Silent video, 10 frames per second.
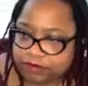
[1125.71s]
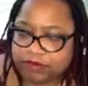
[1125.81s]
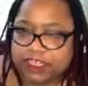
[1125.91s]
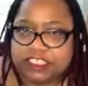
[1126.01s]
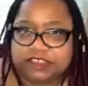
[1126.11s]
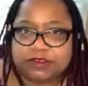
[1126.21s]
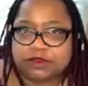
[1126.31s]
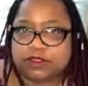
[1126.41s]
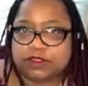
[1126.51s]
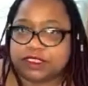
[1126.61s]
fresh
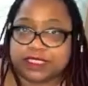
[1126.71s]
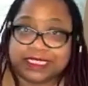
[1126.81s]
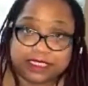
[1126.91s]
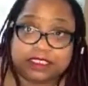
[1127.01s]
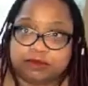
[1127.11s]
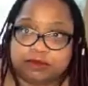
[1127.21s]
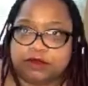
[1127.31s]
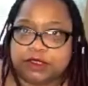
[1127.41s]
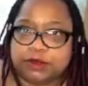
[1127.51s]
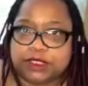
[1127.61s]
foods or to get to a
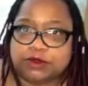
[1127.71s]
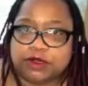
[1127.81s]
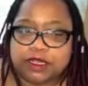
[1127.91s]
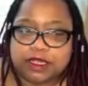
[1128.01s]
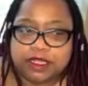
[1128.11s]
grocery store.